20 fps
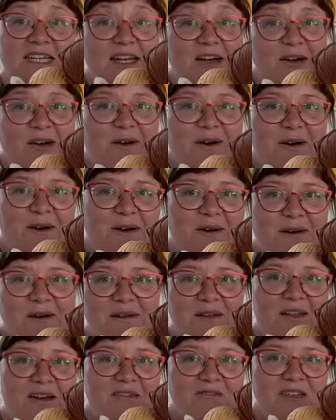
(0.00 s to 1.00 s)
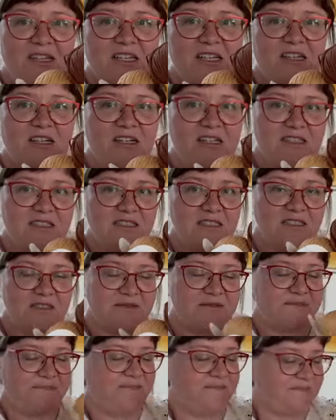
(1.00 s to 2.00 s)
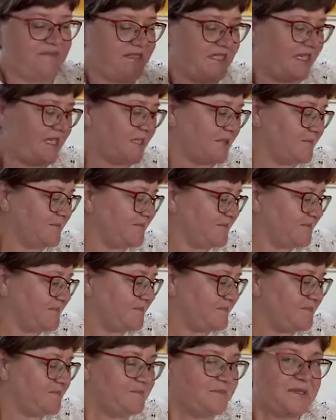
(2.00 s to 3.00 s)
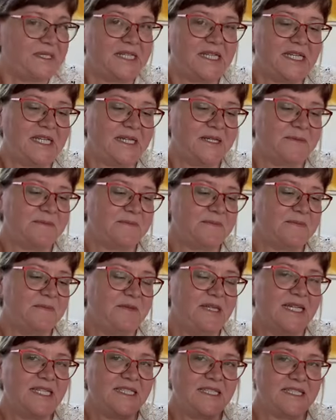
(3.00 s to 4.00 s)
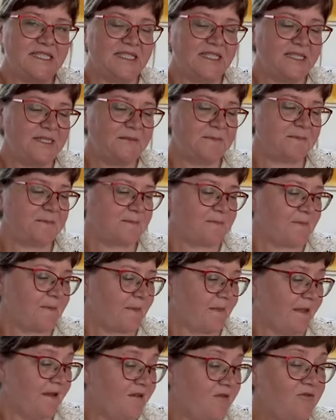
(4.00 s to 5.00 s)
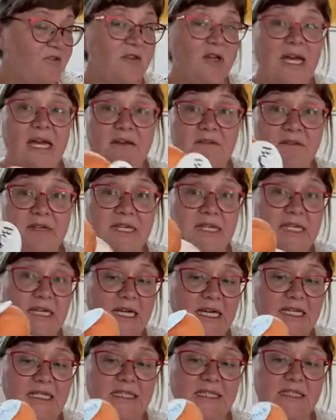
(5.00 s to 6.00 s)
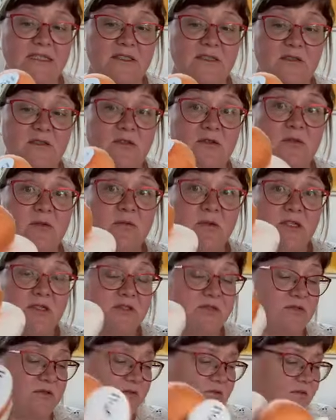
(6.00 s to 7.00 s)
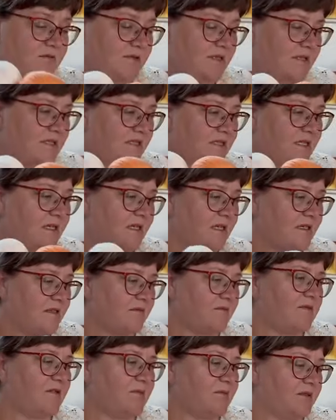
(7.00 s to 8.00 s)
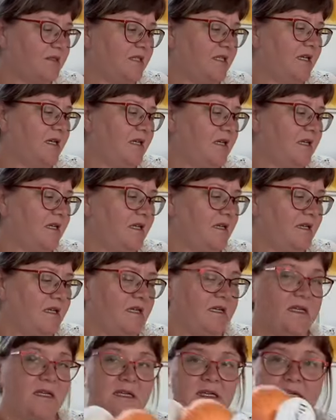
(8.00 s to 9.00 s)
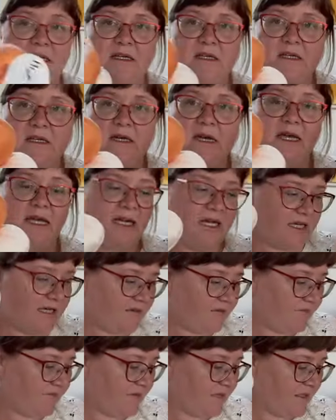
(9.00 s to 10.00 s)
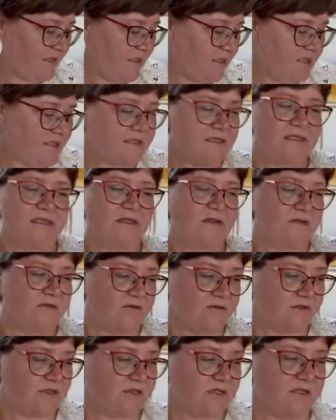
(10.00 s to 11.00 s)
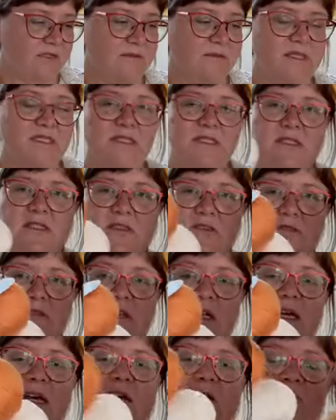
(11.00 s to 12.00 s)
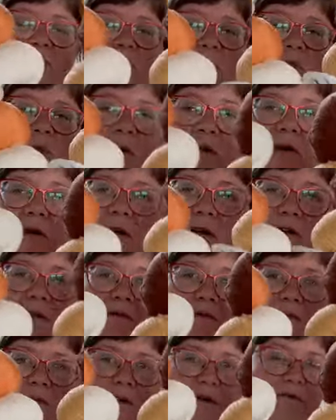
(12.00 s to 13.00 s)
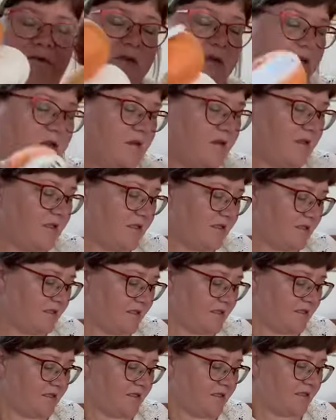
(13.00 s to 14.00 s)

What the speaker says: Oh, lovely colors. Yeah, but let's see if you have any ideas or know what to do with this kind of ribbon yarn. I have, I guess, enough for a summer t-shirt. I have more of the colors.